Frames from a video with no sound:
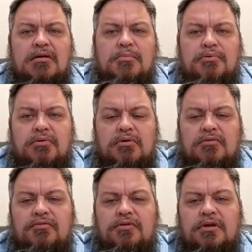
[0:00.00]

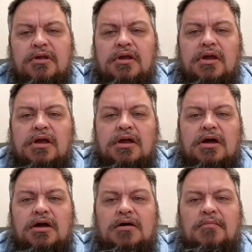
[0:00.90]
approved
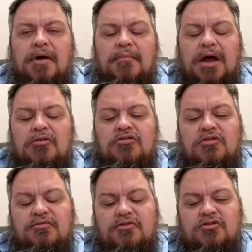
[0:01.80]

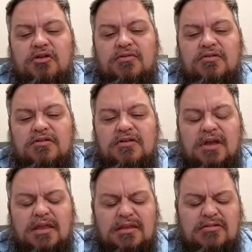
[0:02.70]
amounts for services,
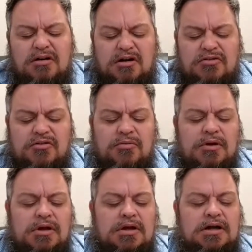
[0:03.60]
and these are also
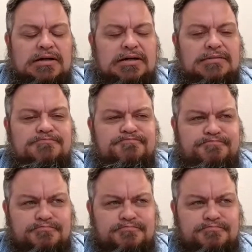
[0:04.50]
um,